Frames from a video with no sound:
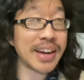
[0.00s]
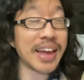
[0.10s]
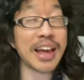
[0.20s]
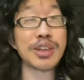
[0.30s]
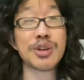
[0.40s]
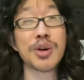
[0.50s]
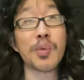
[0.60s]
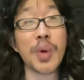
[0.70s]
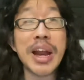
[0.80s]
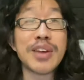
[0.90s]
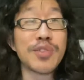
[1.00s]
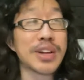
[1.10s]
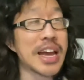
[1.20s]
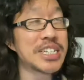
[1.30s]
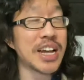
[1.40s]
and you're waiting for
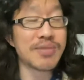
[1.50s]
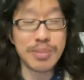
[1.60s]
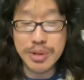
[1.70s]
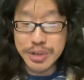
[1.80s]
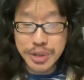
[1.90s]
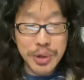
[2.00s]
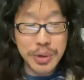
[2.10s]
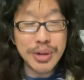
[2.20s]
KGF Chapter 2,